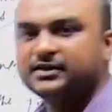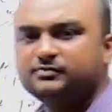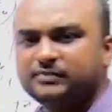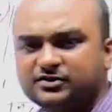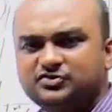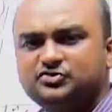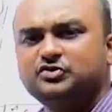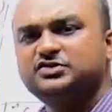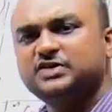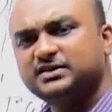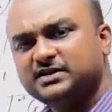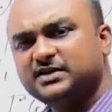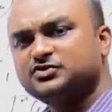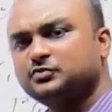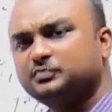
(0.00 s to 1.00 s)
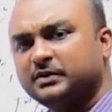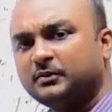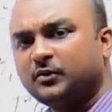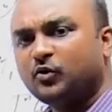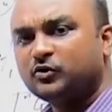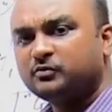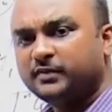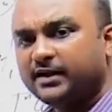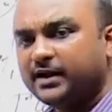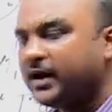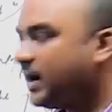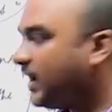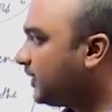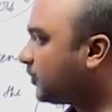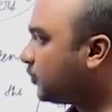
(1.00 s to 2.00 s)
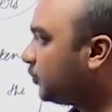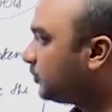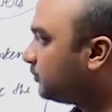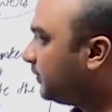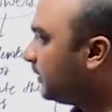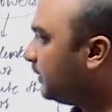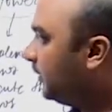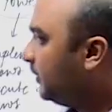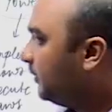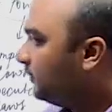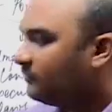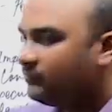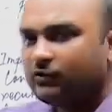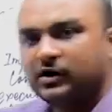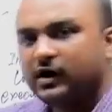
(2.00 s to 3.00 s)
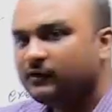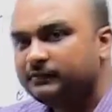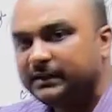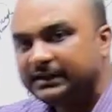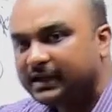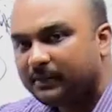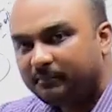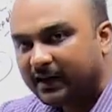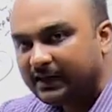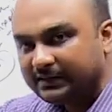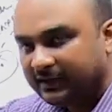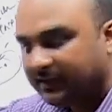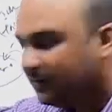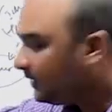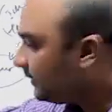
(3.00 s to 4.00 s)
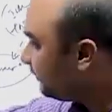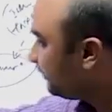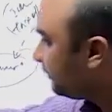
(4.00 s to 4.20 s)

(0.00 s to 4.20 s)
it means jo judge hai Supreme Court mein ya High Court mein, wo government ka part nahi hai,